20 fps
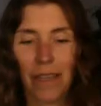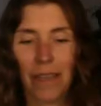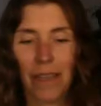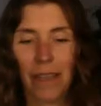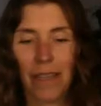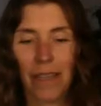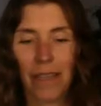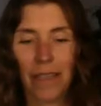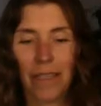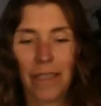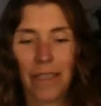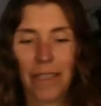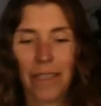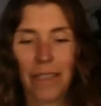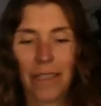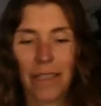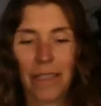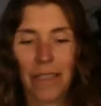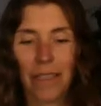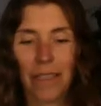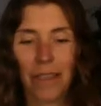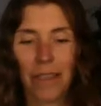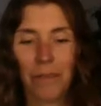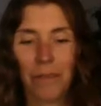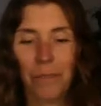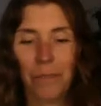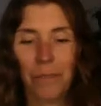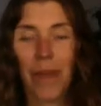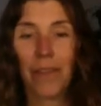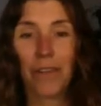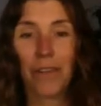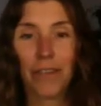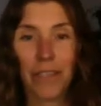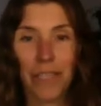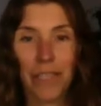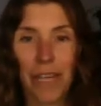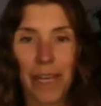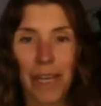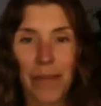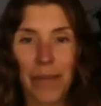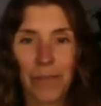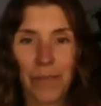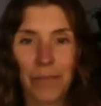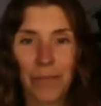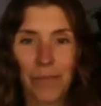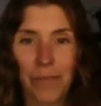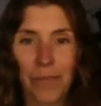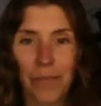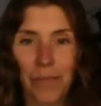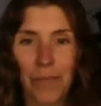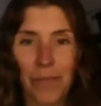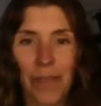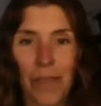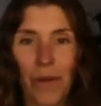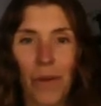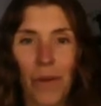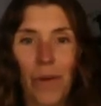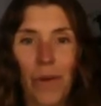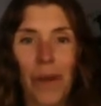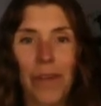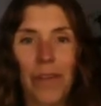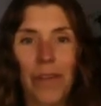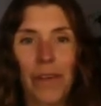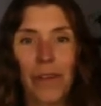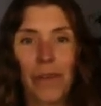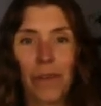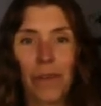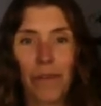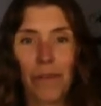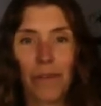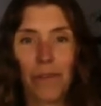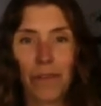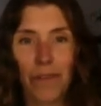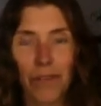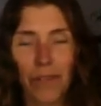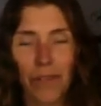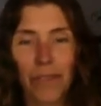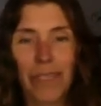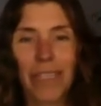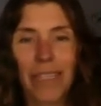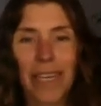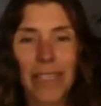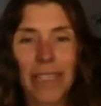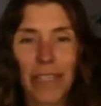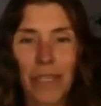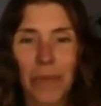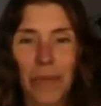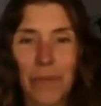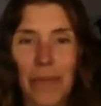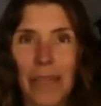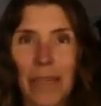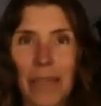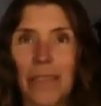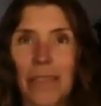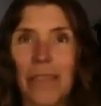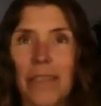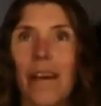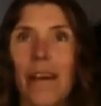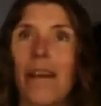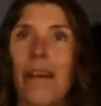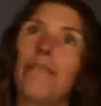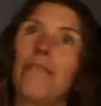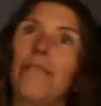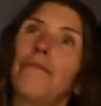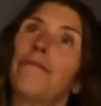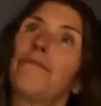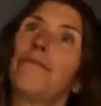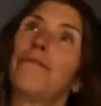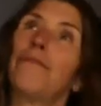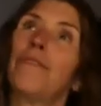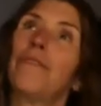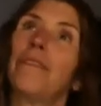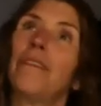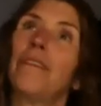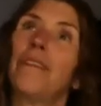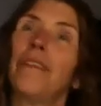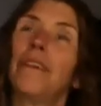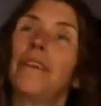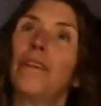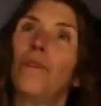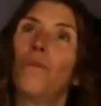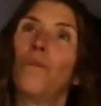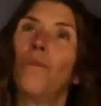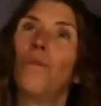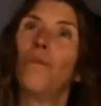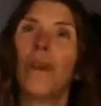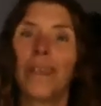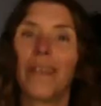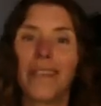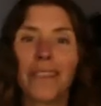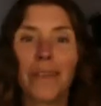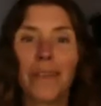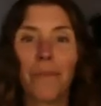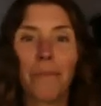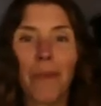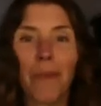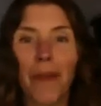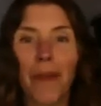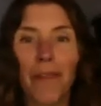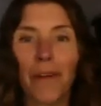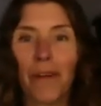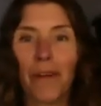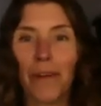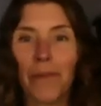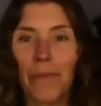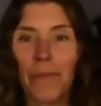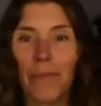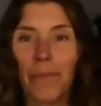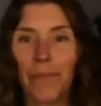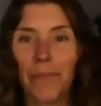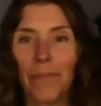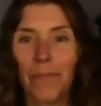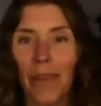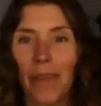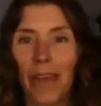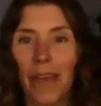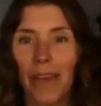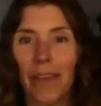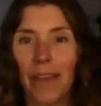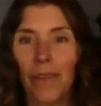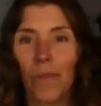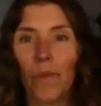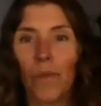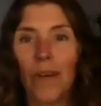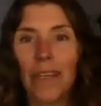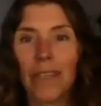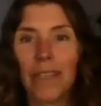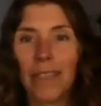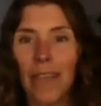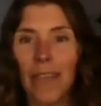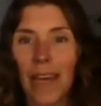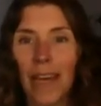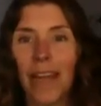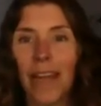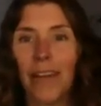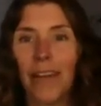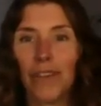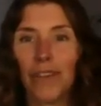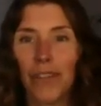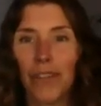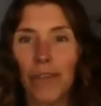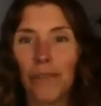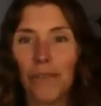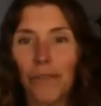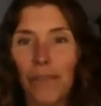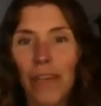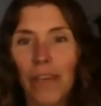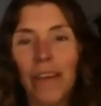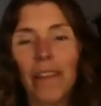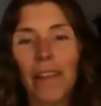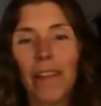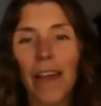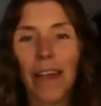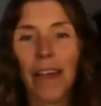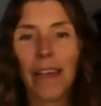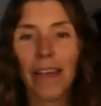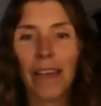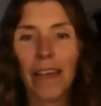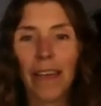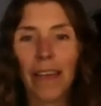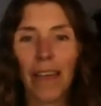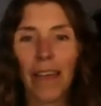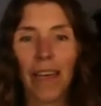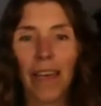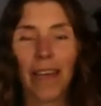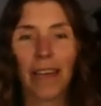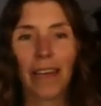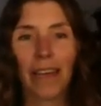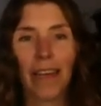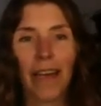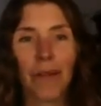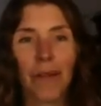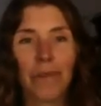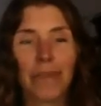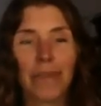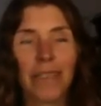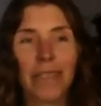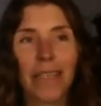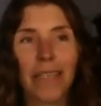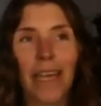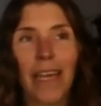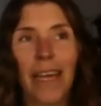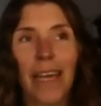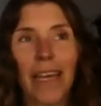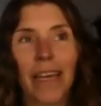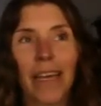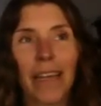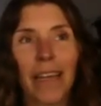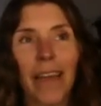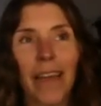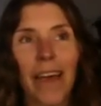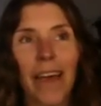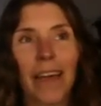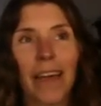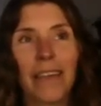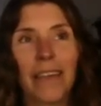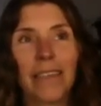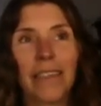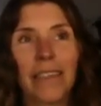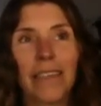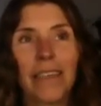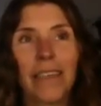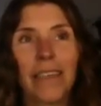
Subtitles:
this Mother's Day, and the universal sentiment of what is a mother and what does that energy feel like. And I was saying that